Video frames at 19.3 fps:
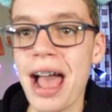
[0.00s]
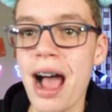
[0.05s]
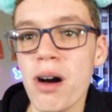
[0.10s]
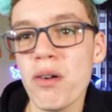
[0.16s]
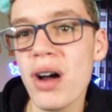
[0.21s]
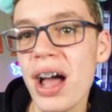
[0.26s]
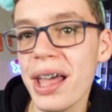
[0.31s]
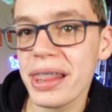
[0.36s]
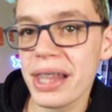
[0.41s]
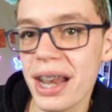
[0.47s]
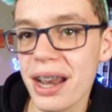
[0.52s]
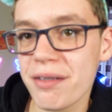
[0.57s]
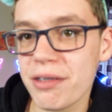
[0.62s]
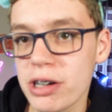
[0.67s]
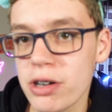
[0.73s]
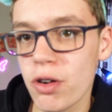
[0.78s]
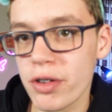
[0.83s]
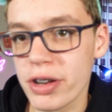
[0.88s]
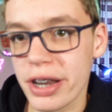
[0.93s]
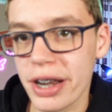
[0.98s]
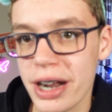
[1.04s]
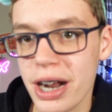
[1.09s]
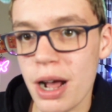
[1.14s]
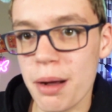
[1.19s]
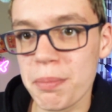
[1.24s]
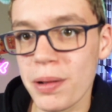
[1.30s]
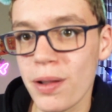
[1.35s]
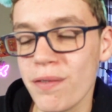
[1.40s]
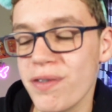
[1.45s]
hour and then I recorded a
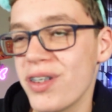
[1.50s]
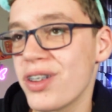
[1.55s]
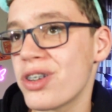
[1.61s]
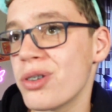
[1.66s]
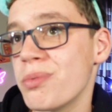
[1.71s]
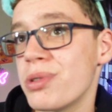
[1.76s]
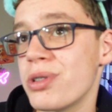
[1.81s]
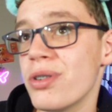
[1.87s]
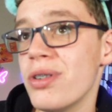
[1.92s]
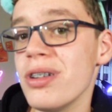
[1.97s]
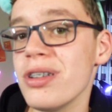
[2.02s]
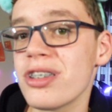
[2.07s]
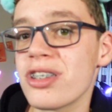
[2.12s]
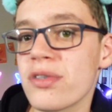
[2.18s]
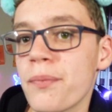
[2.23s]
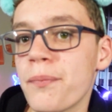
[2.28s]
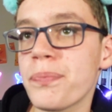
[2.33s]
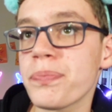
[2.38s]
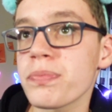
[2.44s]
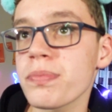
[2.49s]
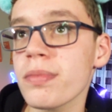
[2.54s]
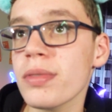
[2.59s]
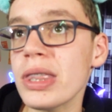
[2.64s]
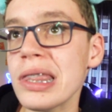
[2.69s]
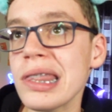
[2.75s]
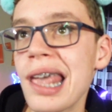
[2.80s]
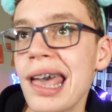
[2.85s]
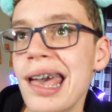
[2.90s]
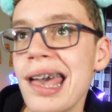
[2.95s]
couple of YouTube shorts.
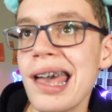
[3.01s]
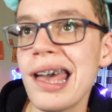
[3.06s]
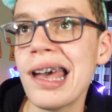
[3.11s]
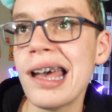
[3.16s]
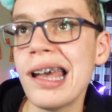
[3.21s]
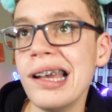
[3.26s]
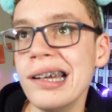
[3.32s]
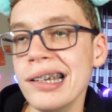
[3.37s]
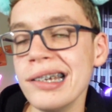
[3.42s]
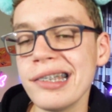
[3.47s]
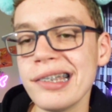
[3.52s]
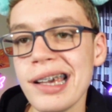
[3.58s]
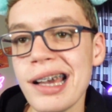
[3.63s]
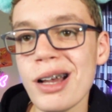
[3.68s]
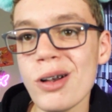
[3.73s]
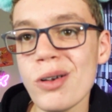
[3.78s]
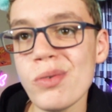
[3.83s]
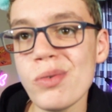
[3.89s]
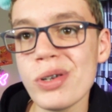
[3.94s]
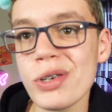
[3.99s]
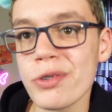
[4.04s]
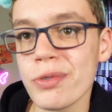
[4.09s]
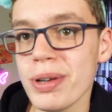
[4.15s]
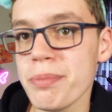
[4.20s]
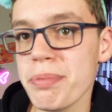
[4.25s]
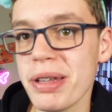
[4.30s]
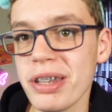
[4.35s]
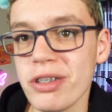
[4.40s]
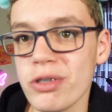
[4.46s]
It's now, what,
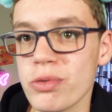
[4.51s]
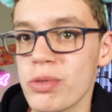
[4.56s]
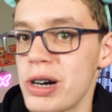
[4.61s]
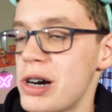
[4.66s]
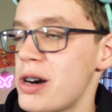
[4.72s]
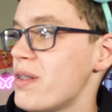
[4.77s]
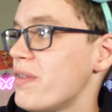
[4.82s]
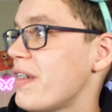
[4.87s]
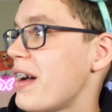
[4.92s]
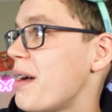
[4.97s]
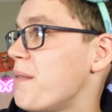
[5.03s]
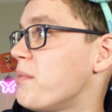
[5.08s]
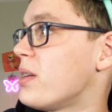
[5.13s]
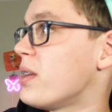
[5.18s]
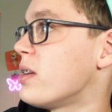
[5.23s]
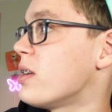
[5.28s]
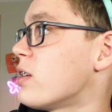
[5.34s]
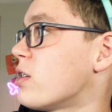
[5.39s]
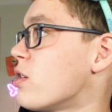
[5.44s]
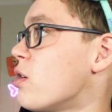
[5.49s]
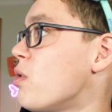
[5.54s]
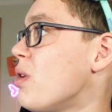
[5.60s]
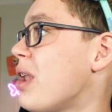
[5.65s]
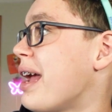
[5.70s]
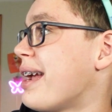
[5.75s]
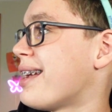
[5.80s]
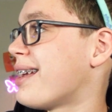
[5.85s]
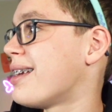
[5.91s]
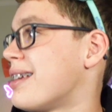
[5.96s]
twenty past twelve. I'm gonna go
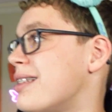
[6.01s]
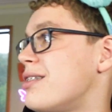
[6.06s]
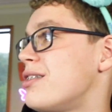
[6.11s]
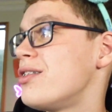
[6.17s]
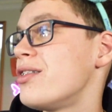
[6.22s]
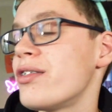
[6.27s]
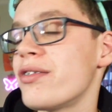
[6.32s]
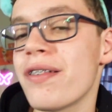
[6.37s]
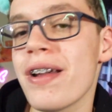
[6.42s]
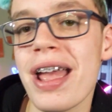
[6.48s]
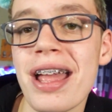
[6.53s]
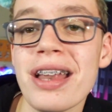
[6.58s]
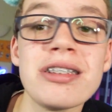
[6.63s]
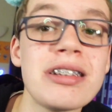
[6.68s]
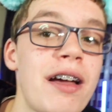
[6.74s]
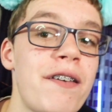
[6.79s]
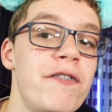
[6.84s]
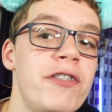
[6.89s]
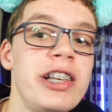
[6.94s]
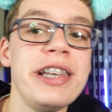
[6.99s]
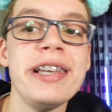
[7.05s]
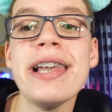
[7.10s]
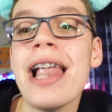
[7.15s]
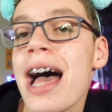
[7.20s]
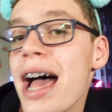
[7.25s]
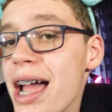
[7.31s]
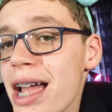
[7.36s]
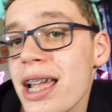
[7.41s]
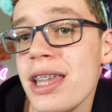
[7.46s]
like stretch, have
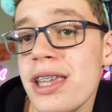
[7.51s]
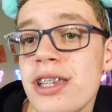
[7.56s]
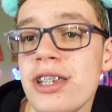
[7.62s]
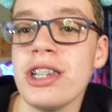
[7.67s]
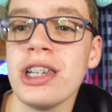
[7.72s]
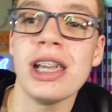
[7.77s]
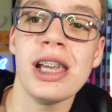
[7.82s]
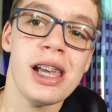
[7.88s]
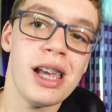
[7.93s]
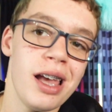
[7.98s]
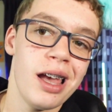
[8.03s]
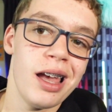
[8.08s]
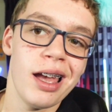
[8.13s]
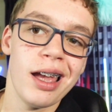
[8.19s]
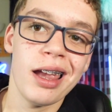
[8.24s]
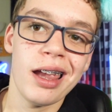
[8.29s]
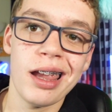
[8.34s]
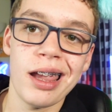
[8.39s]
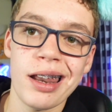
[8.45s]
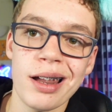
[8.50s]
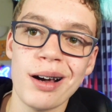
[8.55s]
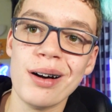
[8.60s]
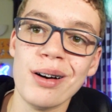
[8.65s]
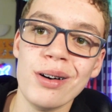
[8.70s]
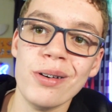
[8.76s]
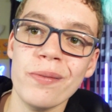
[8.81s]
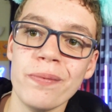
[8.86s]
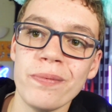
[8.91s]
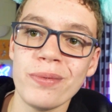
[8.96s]
lunch, you
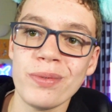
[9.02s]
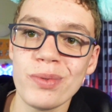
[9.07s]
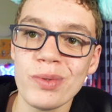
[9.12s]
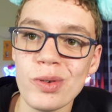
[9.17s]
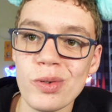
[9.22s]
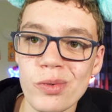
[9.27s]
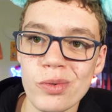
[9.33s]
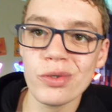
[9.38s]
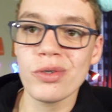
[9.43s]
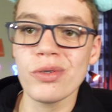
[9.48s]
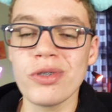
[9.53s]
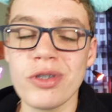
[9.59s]
know, do, do